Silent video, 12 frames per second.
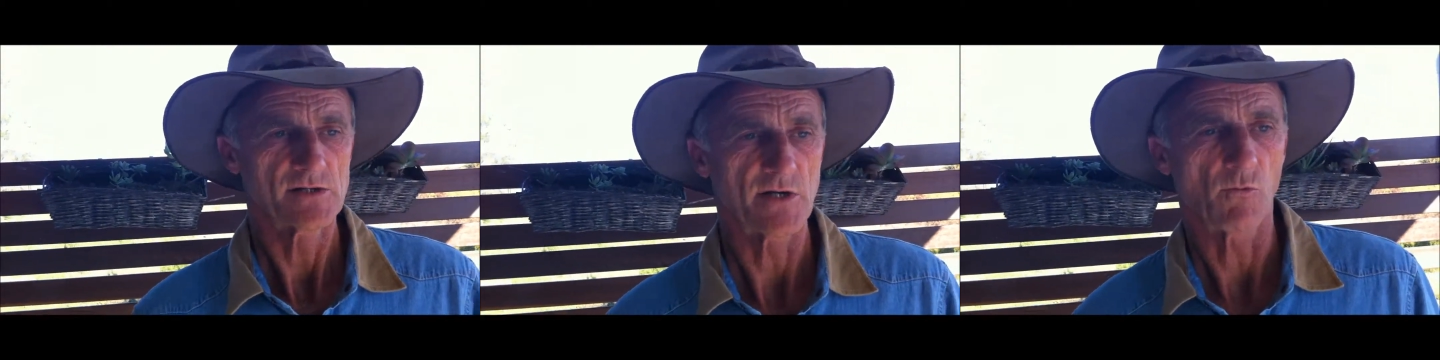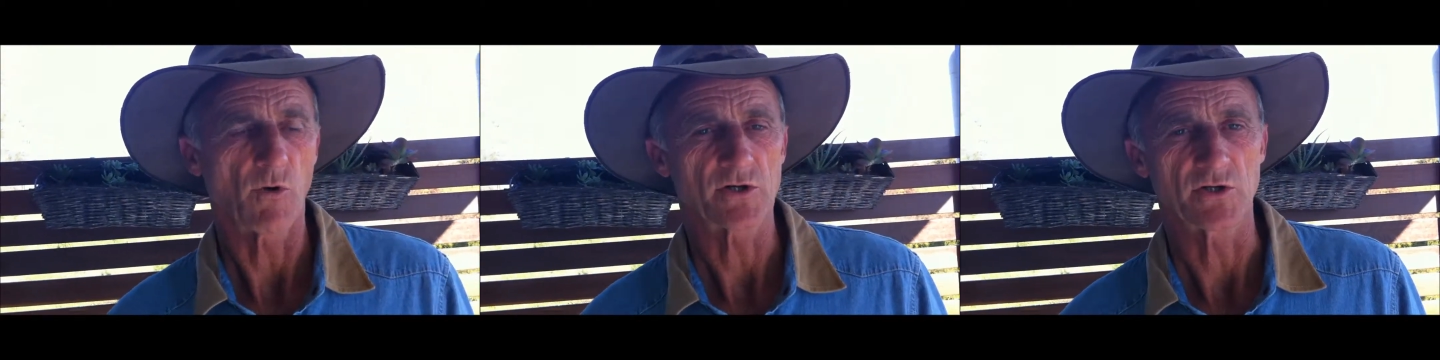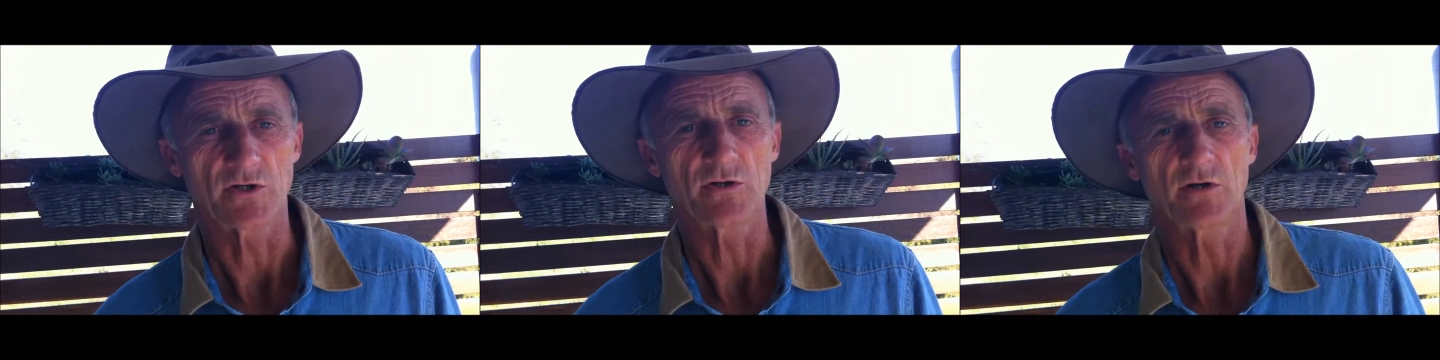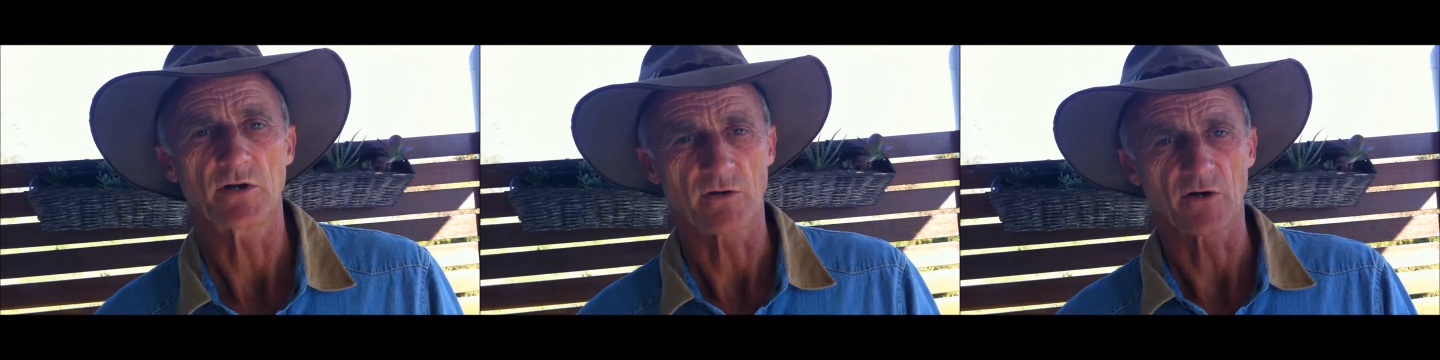So what you
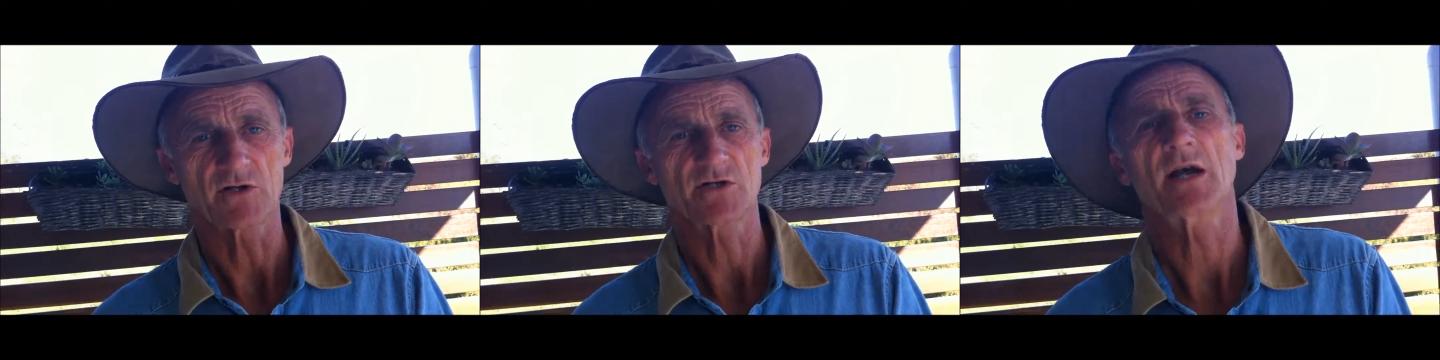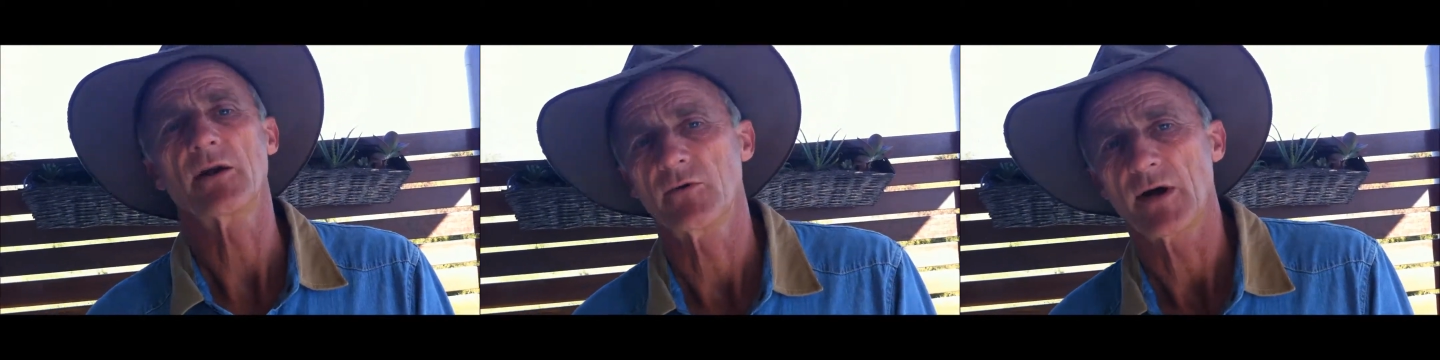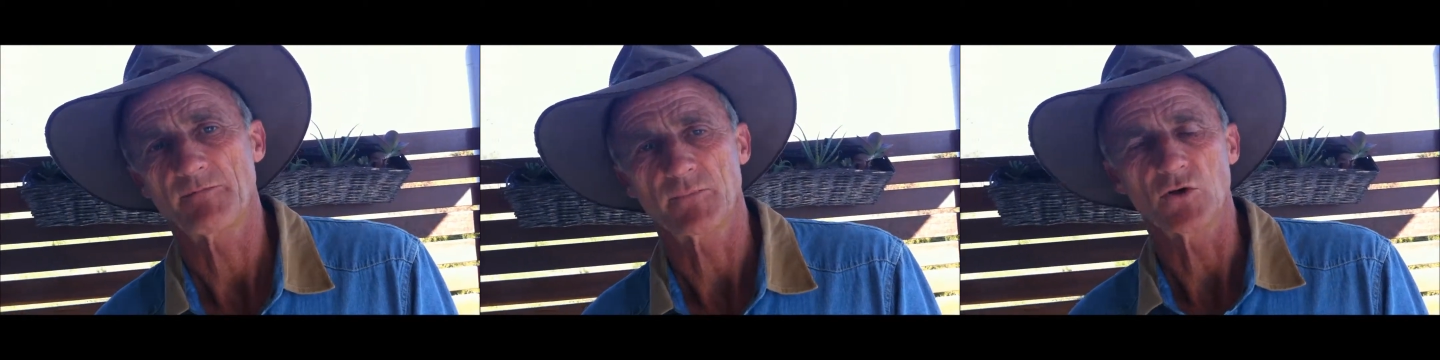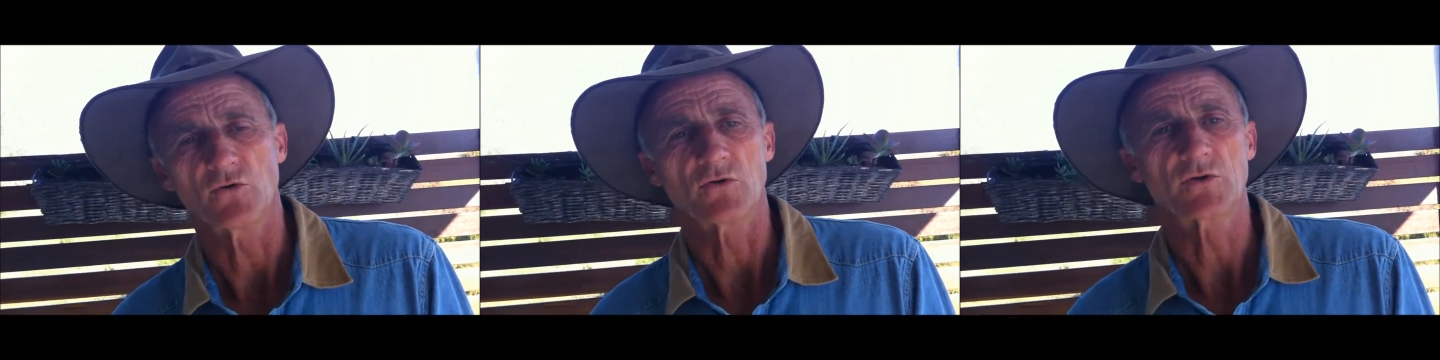do, you've got to centre
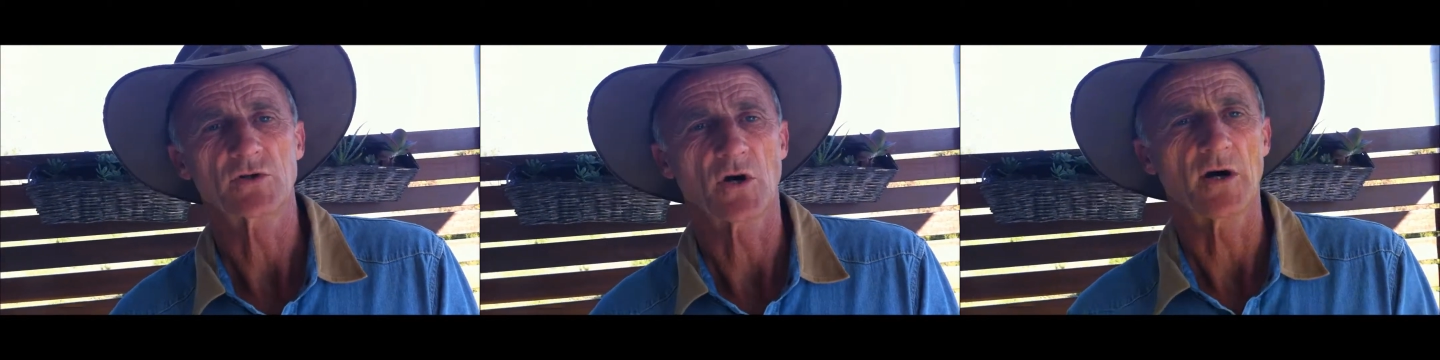up your